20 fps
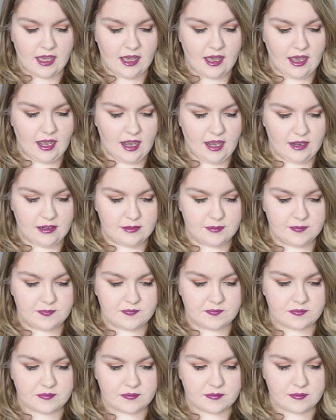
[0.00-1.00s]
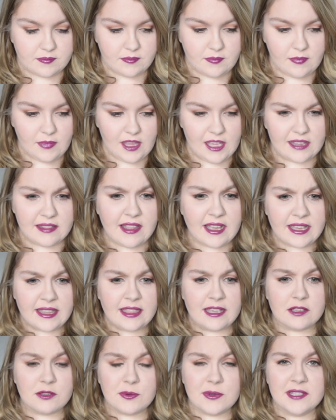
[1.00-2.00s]
Like
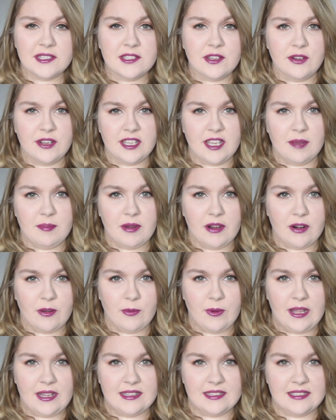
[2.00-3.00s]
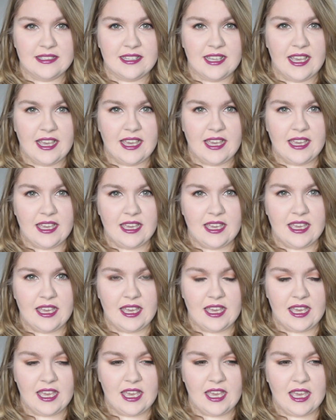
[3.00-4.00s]
this one's going up on a Wednesday
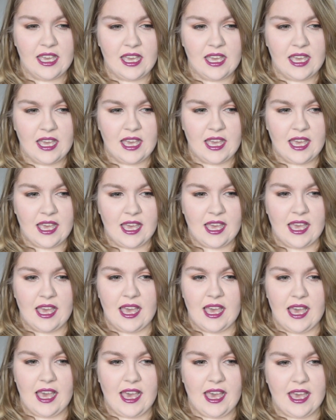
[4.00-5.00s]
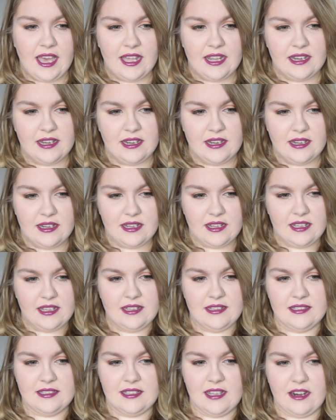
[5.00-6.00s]
and
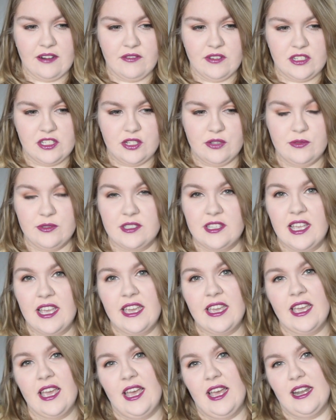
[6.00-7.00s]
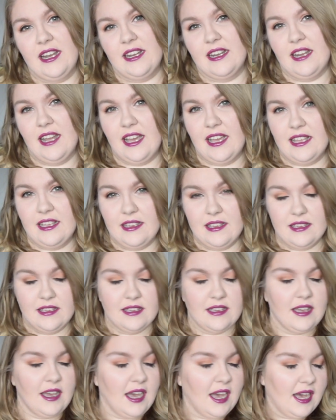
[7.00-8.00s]
instead of a Tuesday, and I
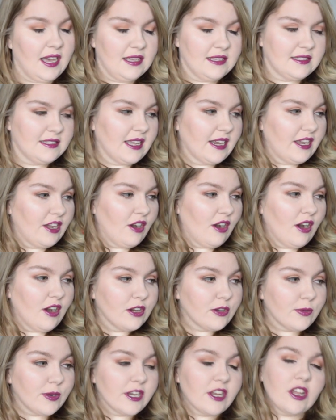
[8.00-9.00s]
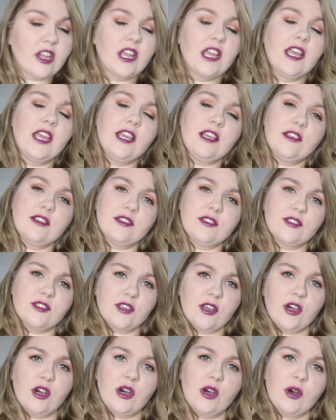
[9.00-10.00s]
said it on Twitter,
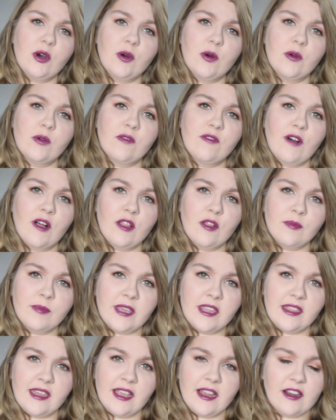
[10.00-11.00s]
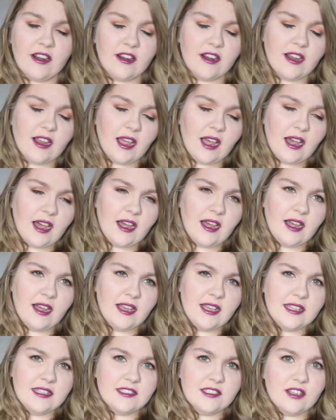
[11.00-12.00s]
so follow me there.
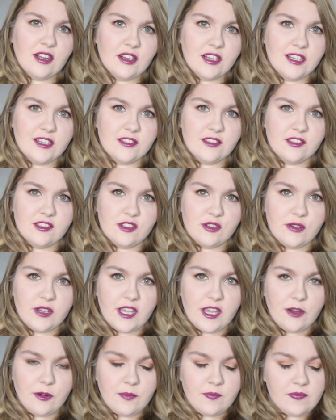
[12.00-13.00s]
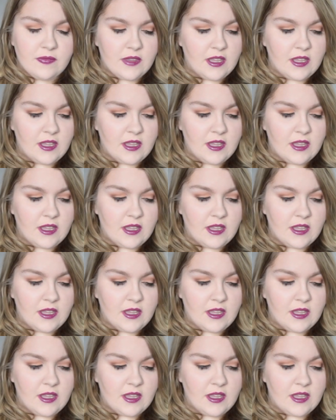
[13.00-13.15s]
It's tawnyas.studio,